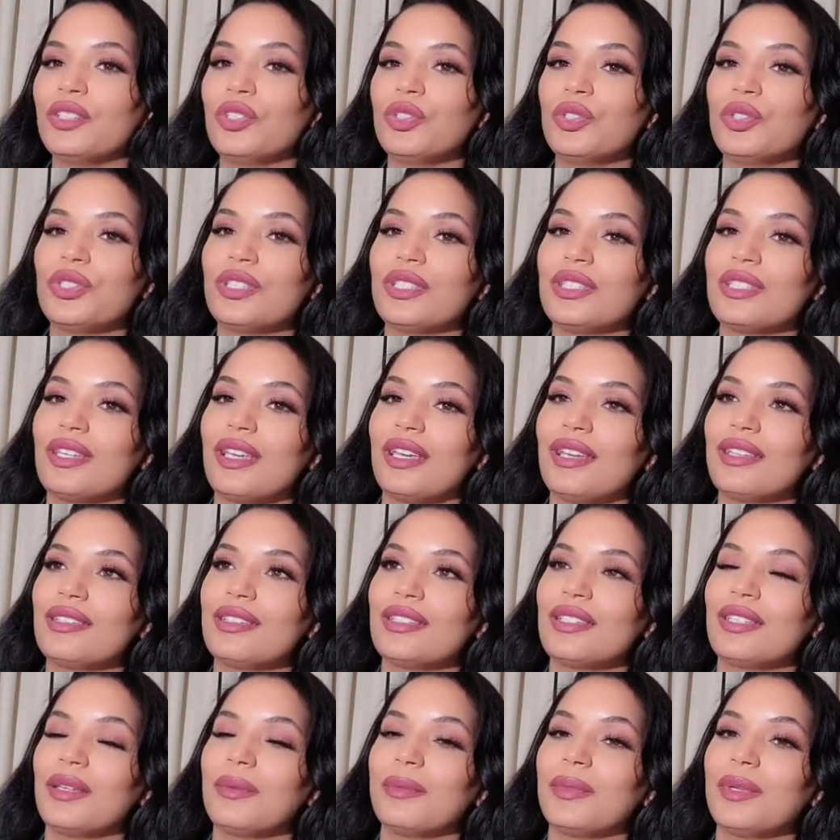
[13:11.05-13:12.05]
You just can't
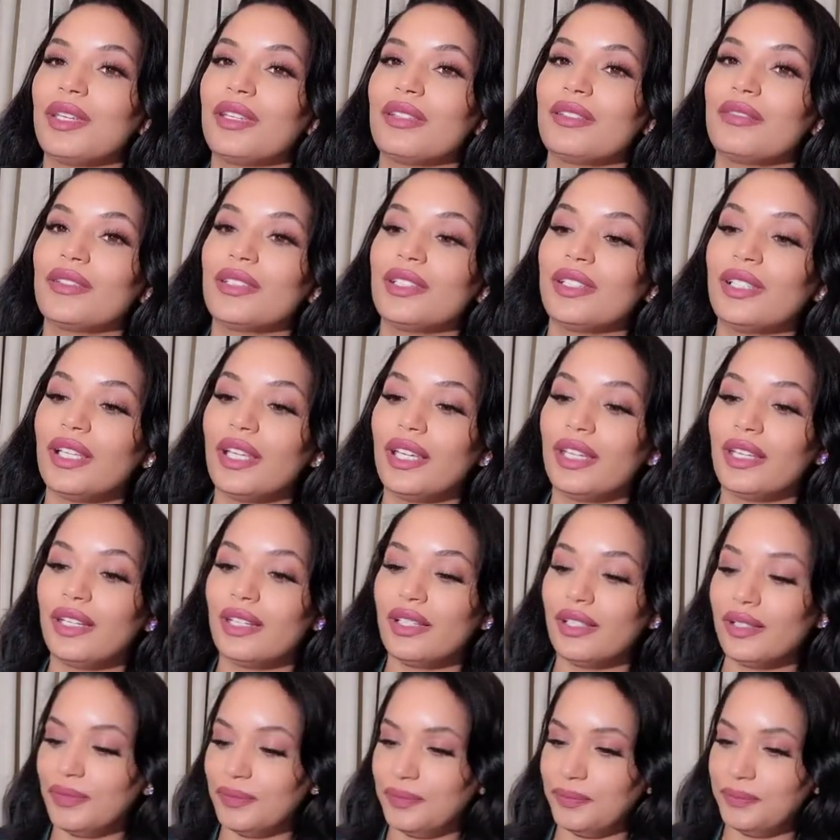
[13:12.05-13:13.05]
see it because of the
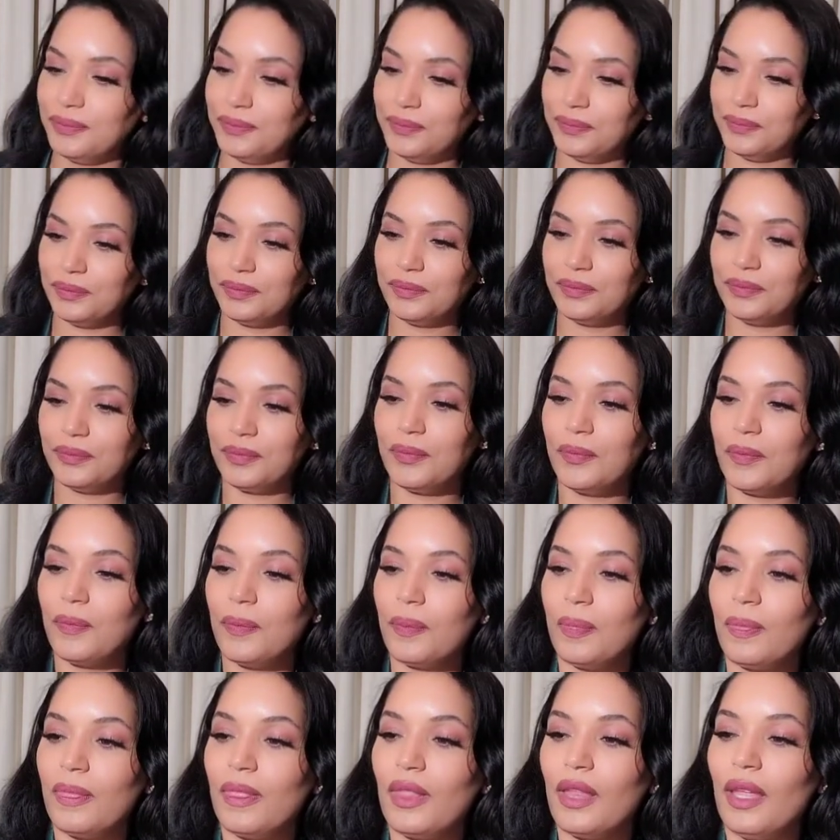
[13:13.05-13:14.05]
lighting.
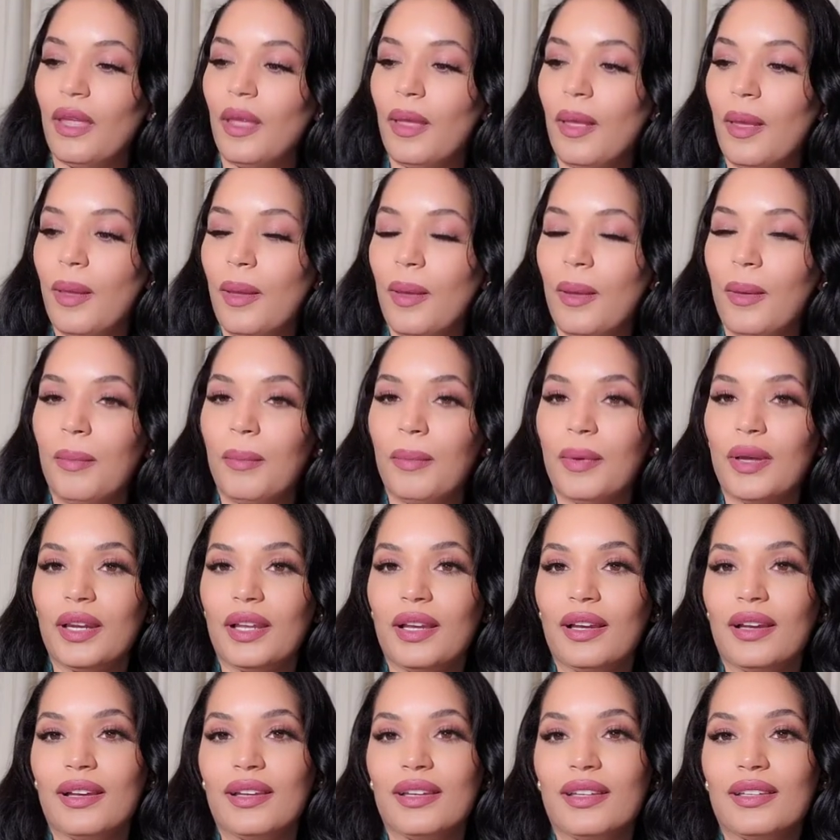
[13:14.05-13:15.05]
But
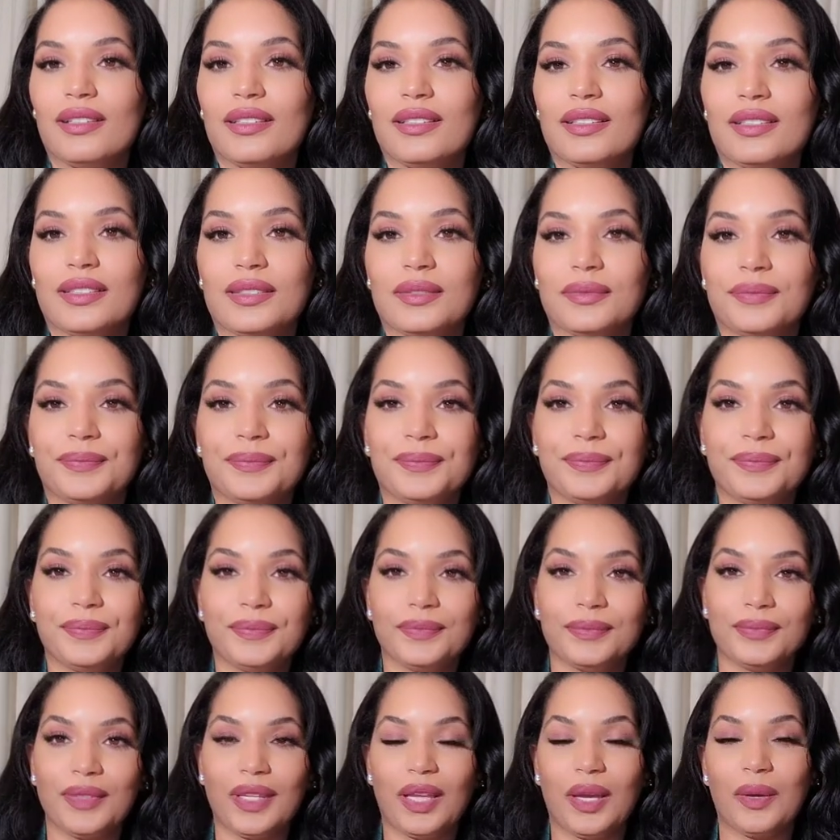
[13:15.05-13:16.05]
guys,
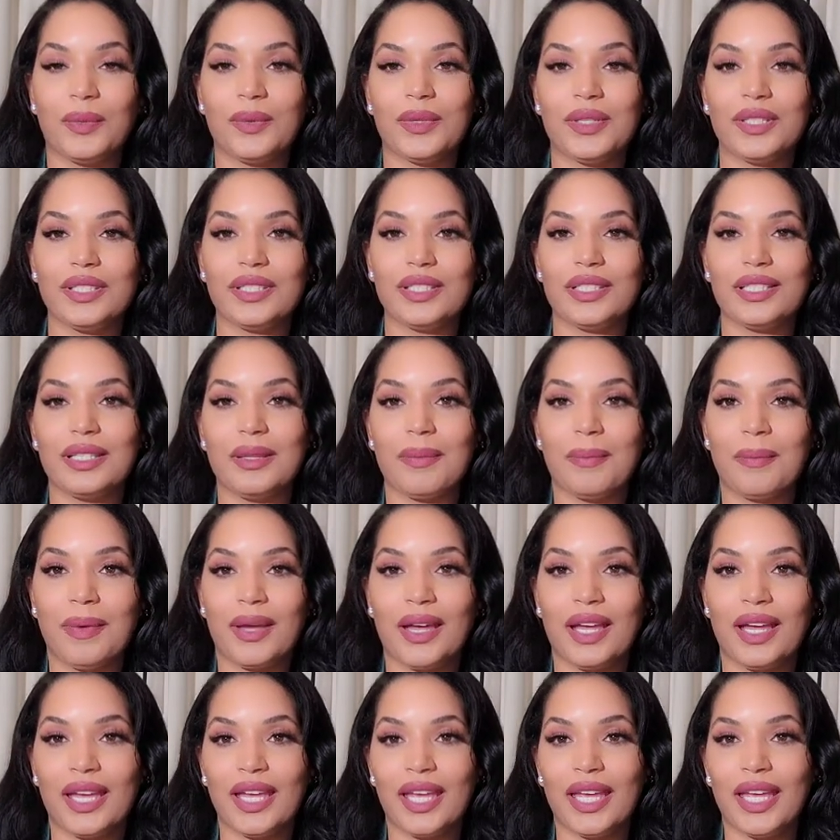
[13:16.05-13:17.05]
that was
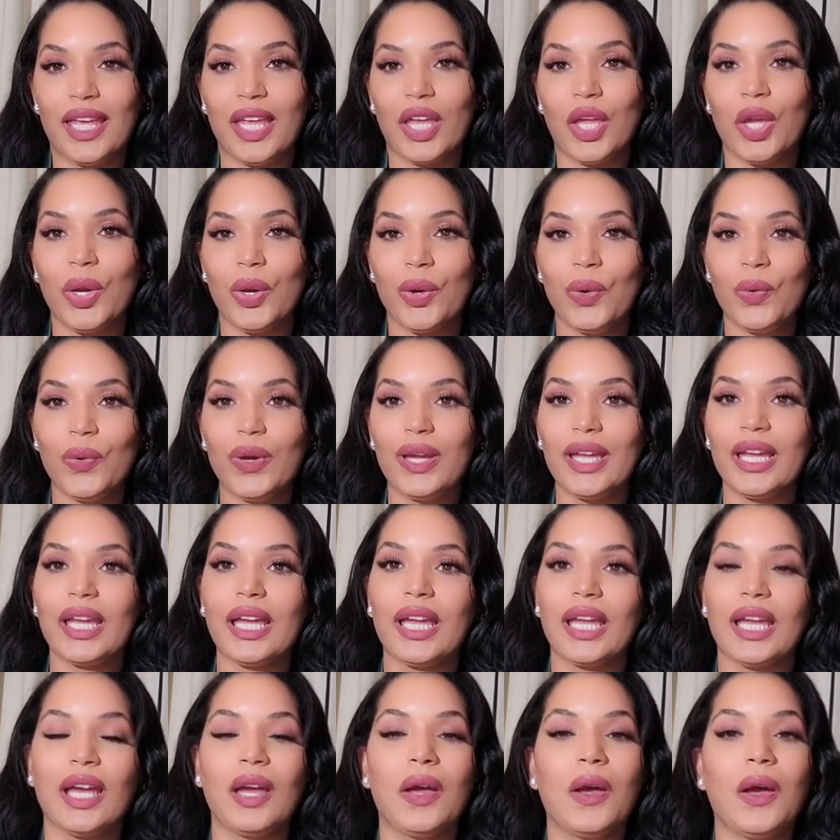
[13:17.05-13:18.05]
my quick
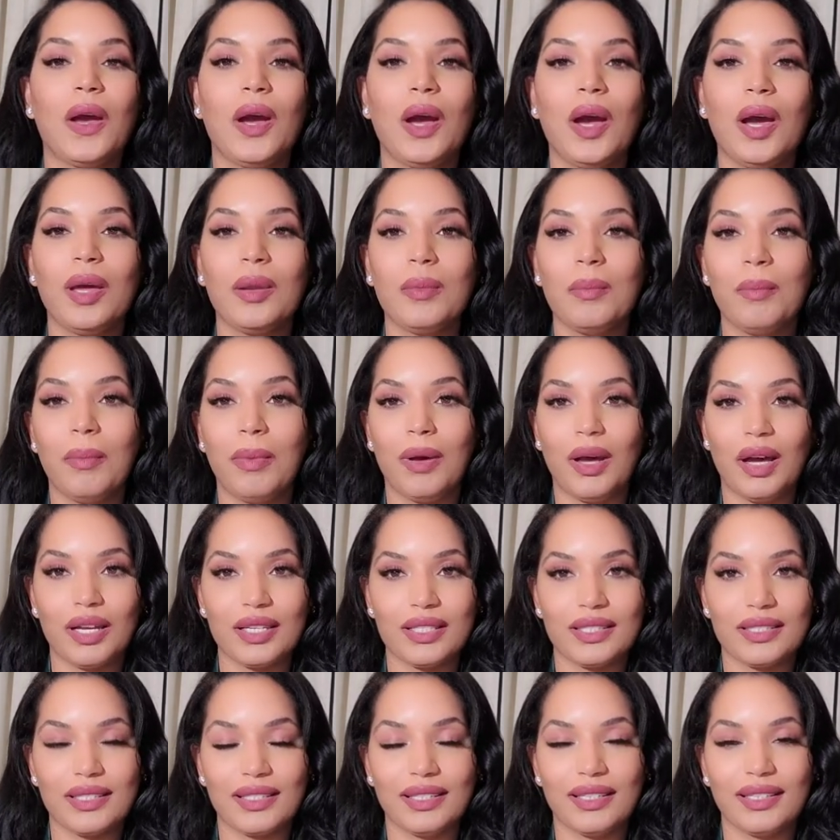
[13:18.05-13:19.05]

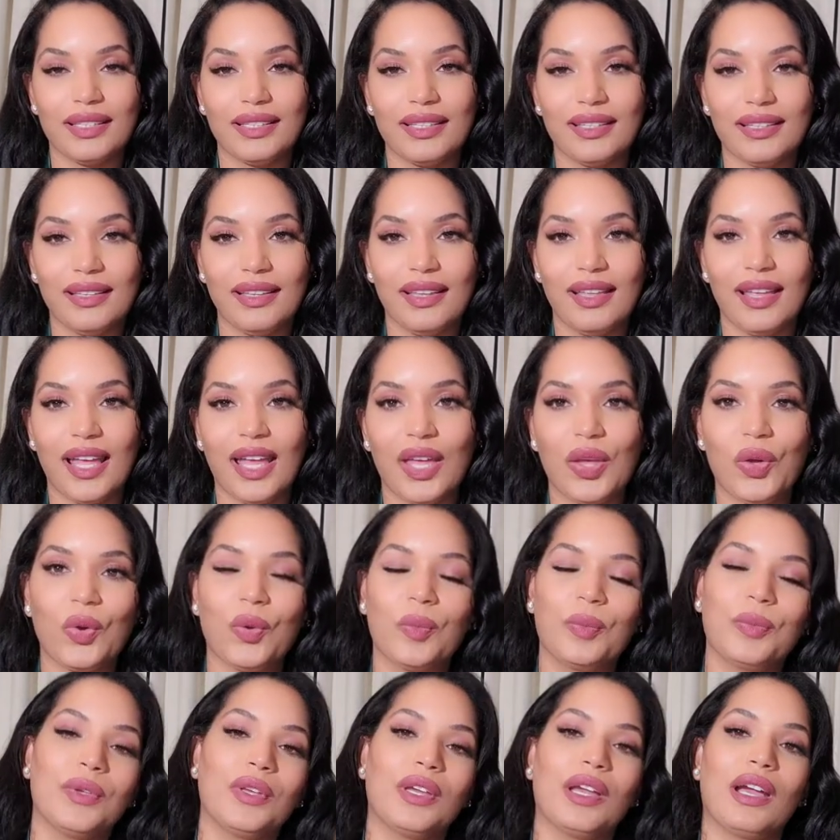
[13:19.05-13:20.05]
unboxing. I
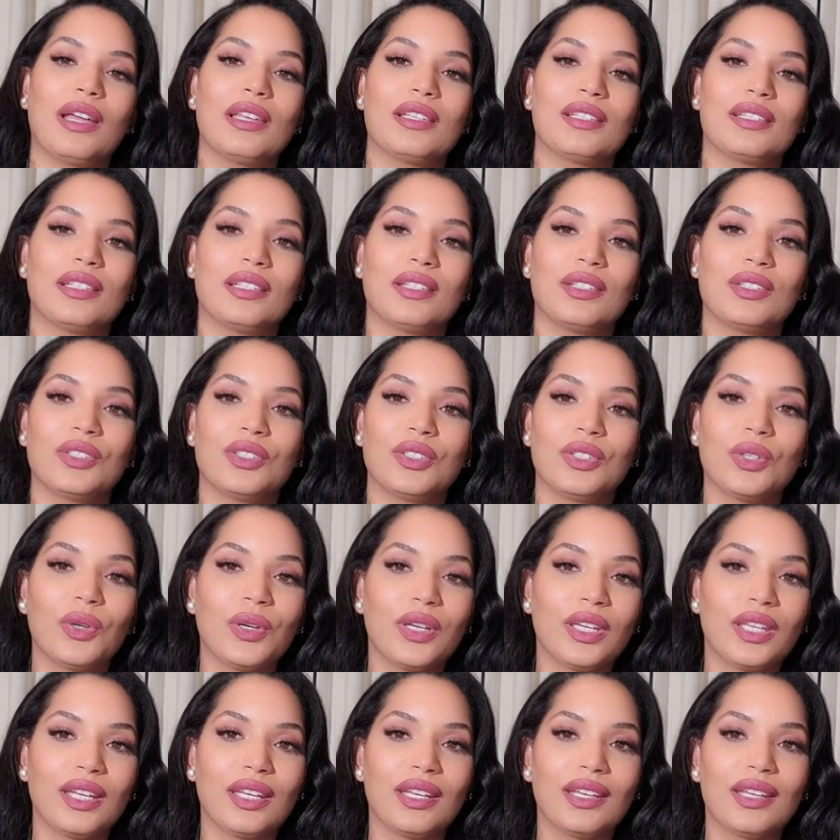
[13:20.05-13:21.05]
hope you guys
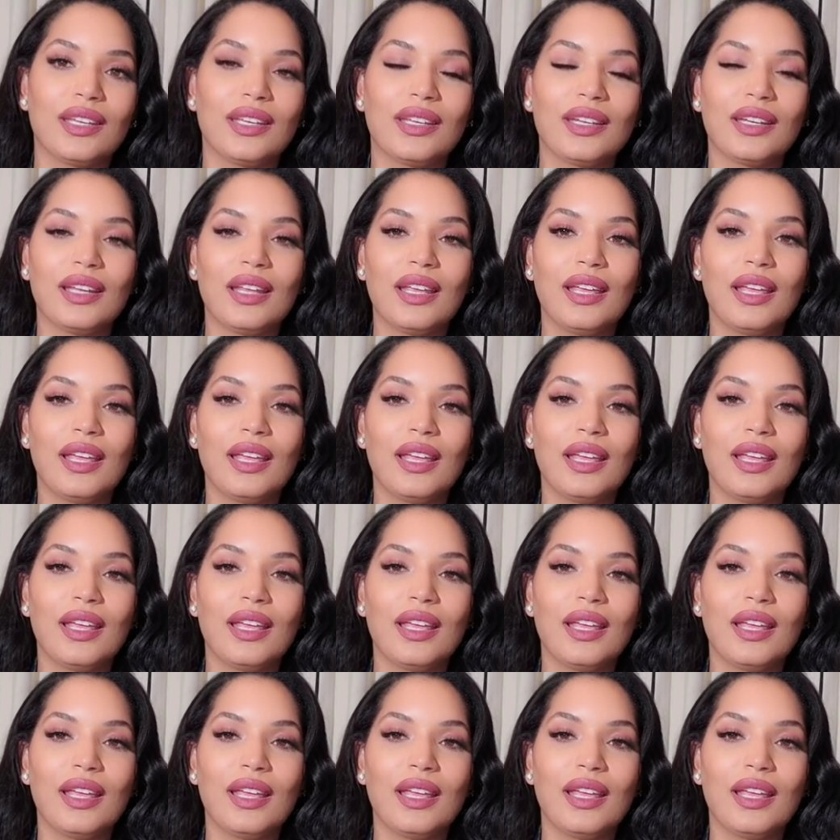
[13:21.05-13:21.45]
enjoyed it.